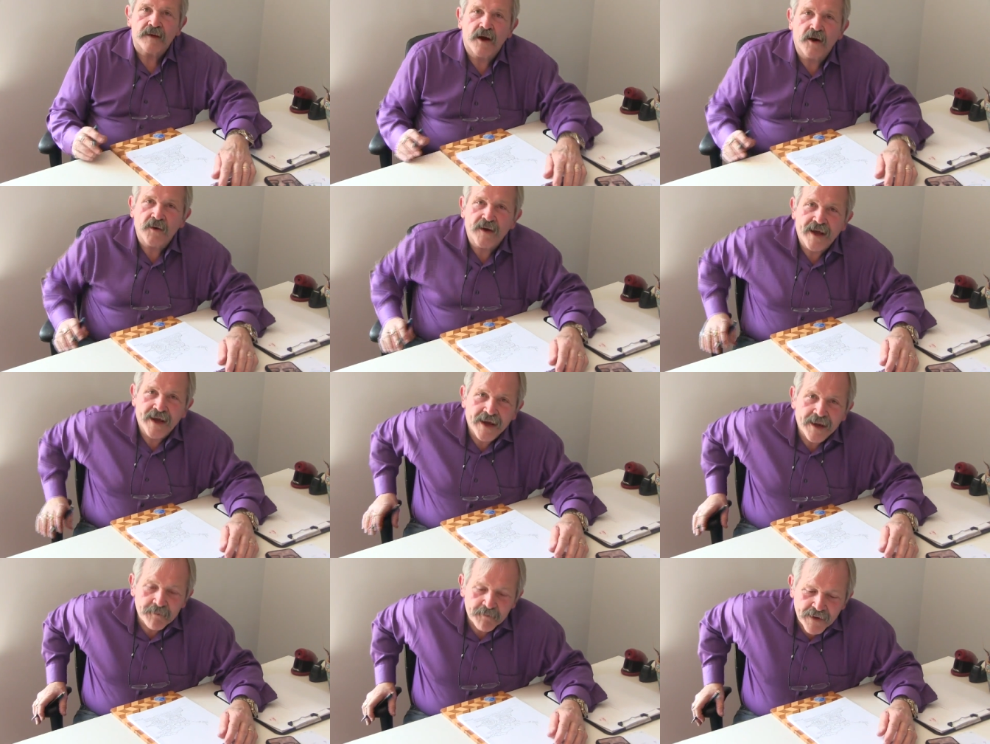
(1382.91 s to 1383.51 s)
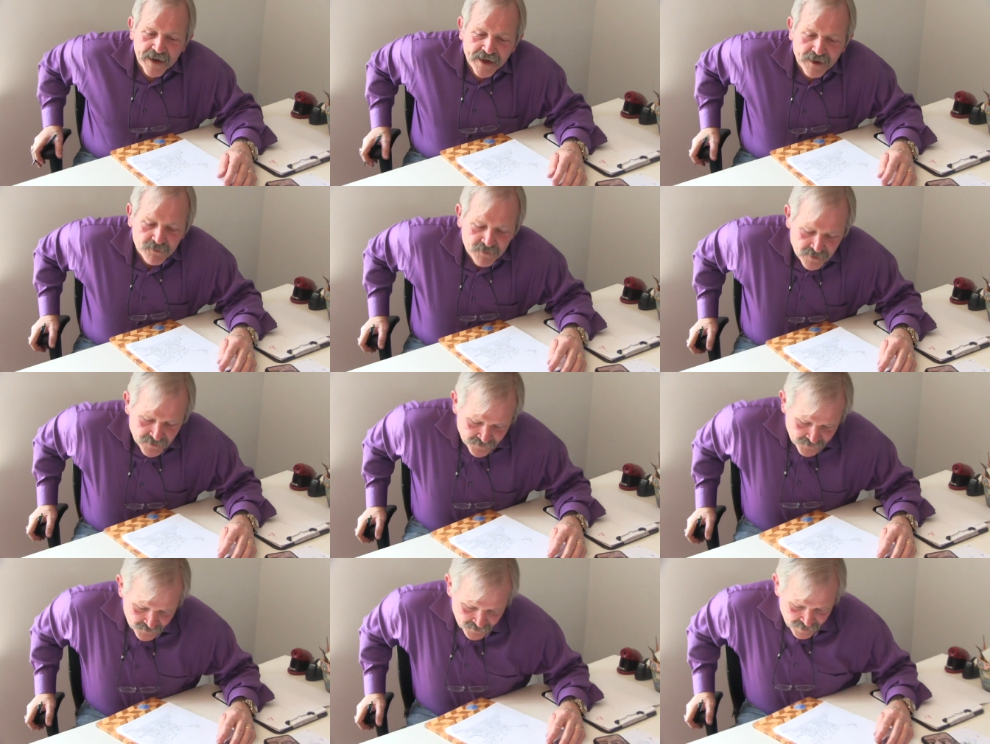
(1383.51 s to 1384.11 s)
Okay, I'm back
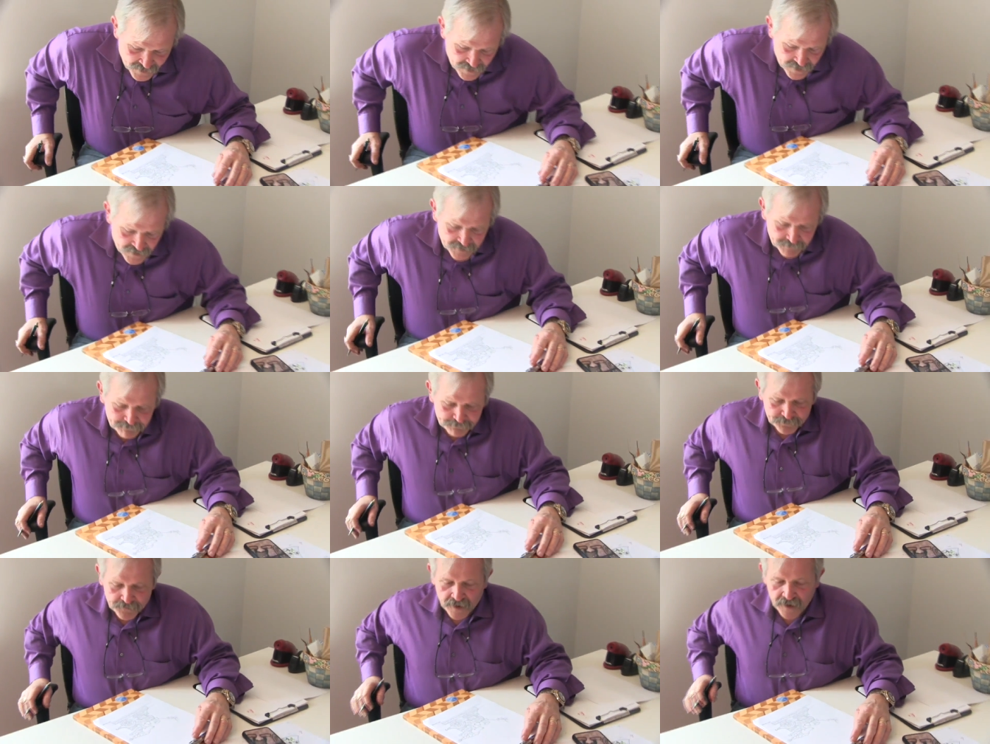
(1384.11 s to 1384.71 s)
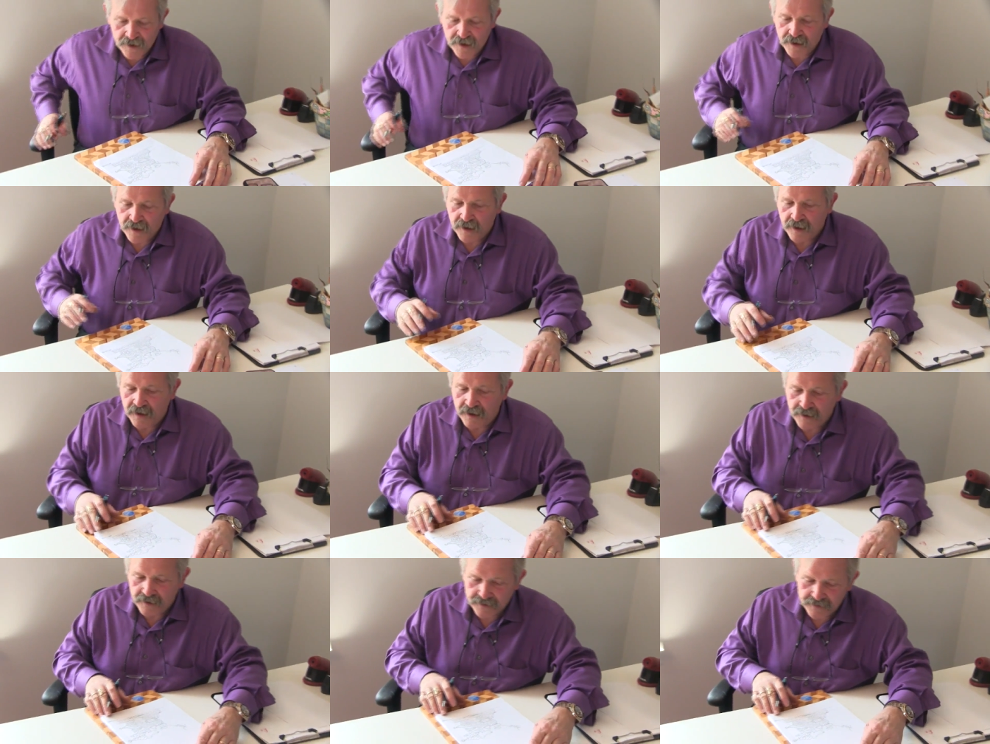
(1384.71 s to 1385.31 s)
with you again.
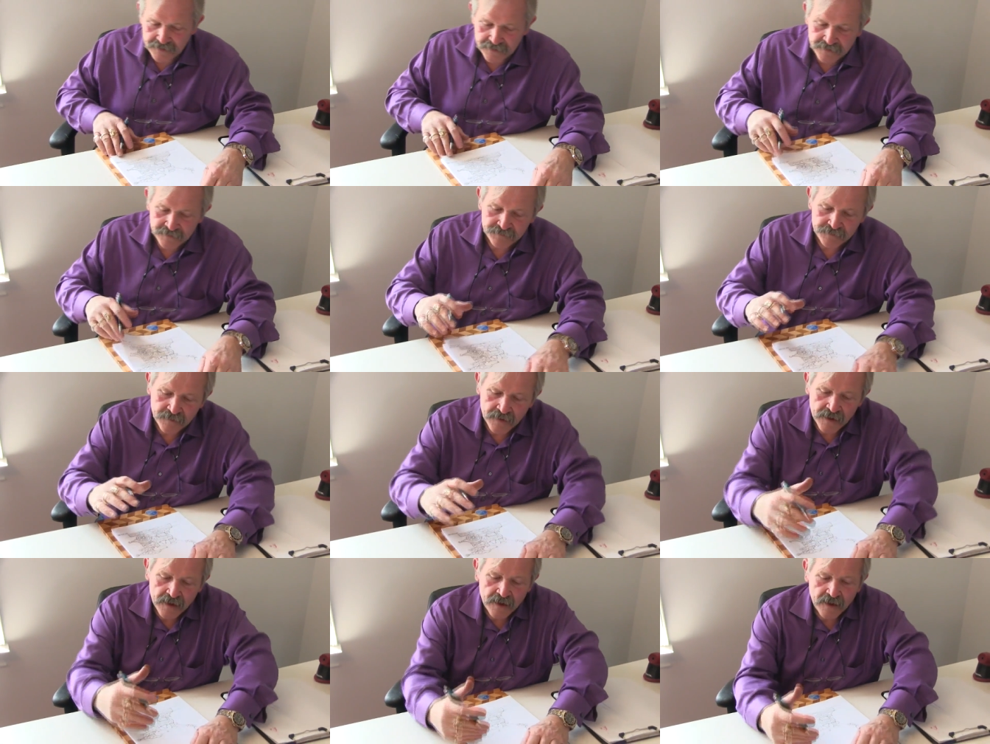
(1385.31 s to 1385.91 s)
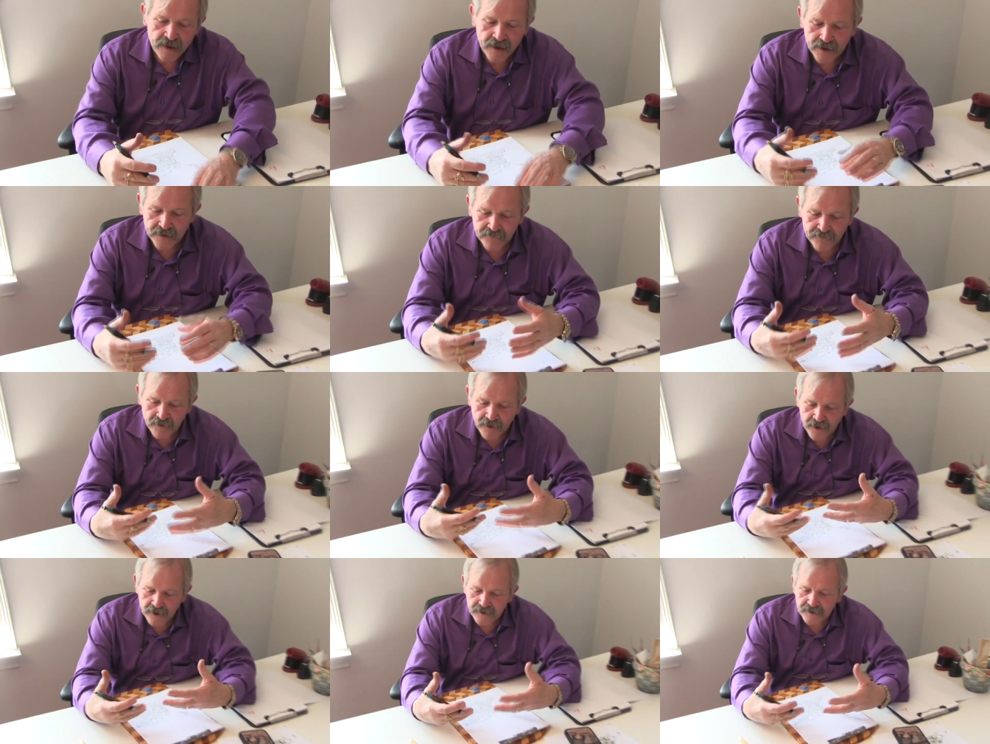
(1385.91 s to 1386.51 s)

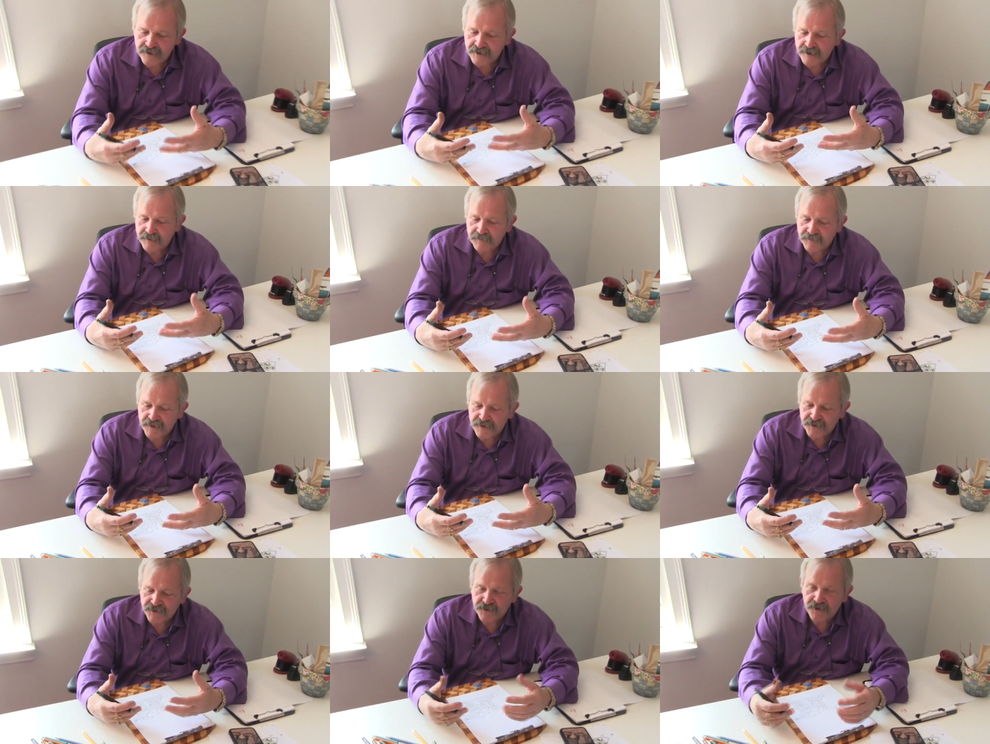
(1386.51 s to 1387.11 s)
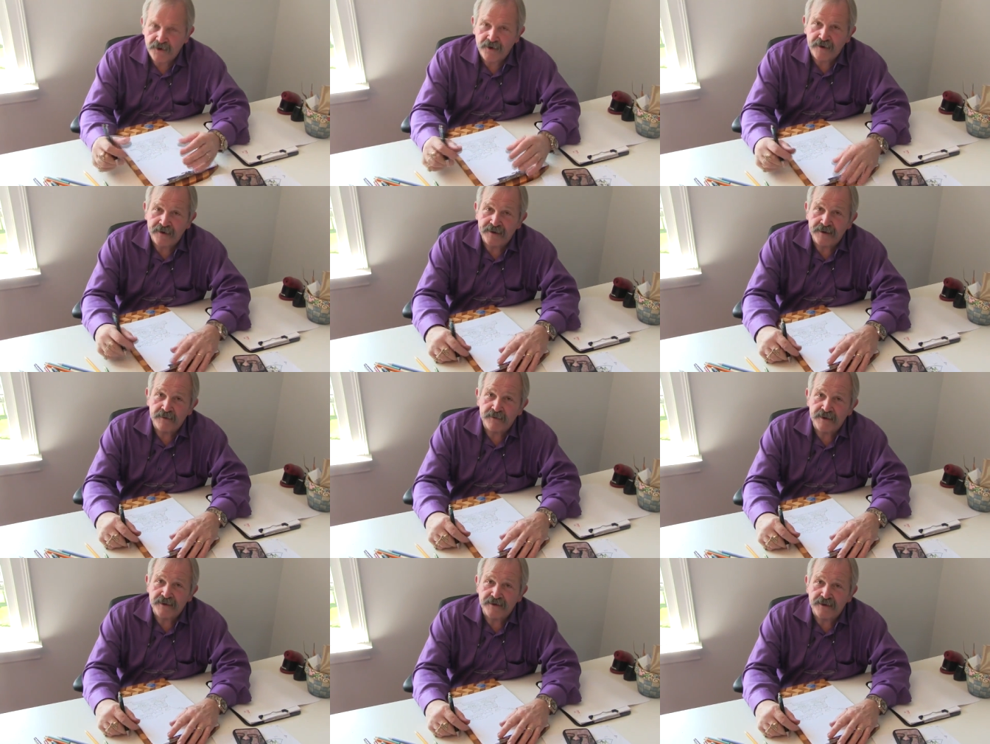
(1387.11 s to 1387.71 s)
I've hardened up this drawing
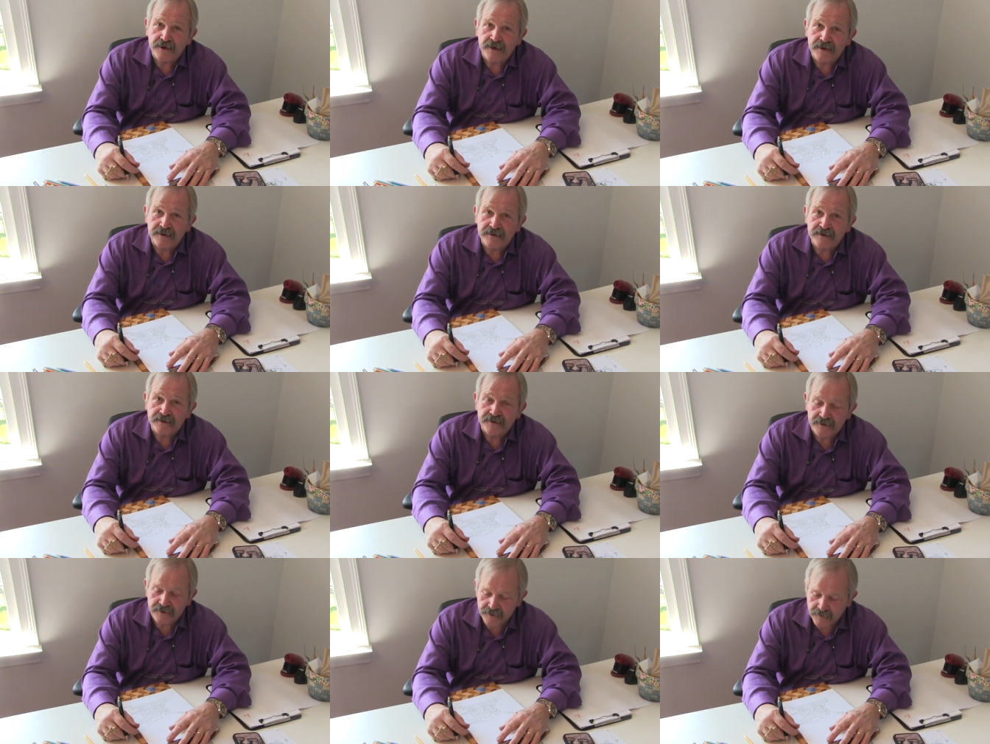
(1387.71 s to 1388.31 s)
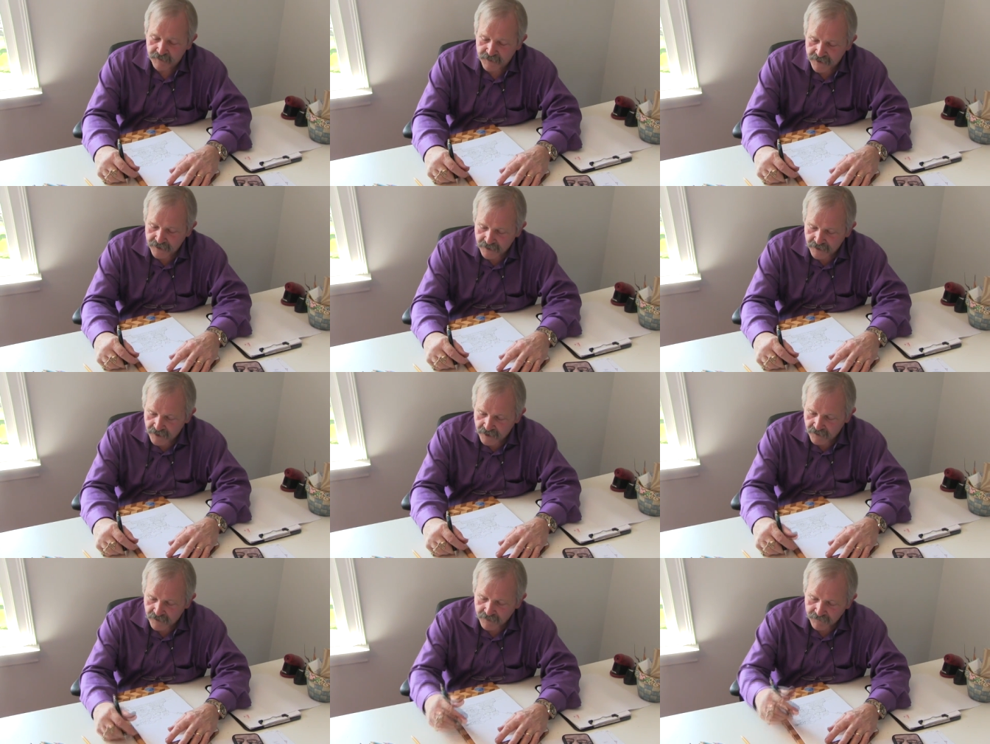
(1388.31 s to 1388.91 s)
that we started just a little bit ago,